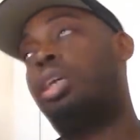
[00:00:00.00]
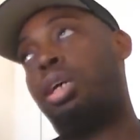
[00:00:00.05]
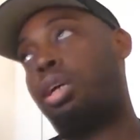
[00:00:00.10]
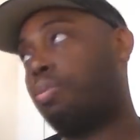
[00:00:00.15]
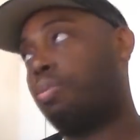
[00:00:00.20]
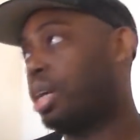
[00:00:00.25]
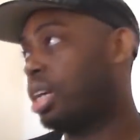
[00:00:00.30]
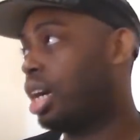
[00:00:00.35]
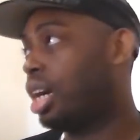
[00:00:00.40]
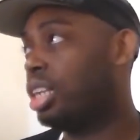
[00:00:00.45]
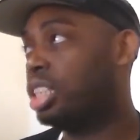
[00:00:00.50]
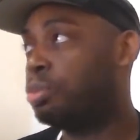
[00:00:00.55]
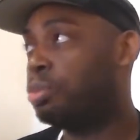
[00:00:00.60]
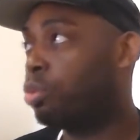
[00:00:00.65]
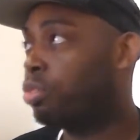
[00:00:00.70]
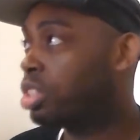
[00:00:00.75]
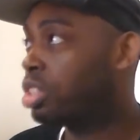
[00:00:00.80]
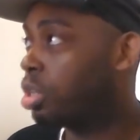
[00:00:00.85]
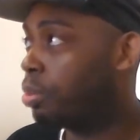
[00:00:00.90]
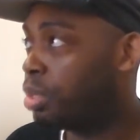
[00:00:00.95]
Oh my god,
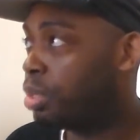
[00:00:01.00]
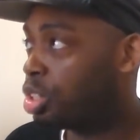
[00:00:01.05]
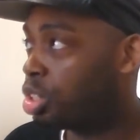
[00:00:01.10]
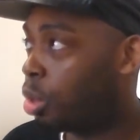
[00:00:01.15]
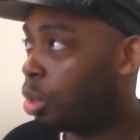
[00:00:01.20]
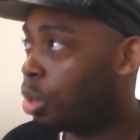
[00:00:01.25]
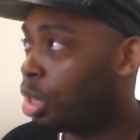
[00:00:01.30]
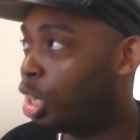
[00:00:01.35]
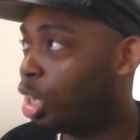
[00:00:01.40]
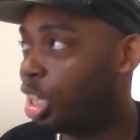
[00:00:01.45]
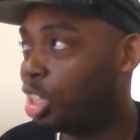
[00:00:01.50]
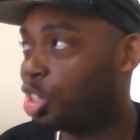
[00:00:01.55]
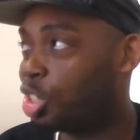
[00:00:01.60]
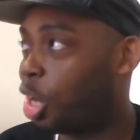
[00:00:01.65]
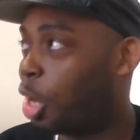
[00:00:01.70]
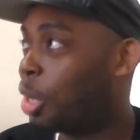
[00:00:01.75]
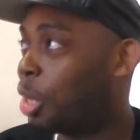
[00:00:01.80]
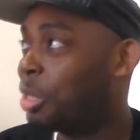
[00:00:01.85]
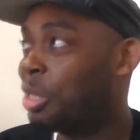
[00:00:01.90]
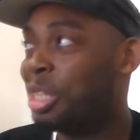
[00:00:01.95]
this movie's gonna be so
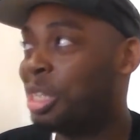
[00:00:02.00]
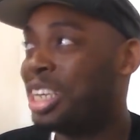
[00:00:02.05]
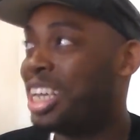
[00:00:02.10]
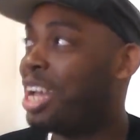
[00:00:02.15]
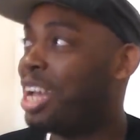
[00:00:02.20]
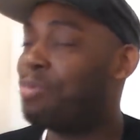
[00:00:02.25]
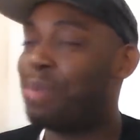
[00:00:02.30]
good, y'all.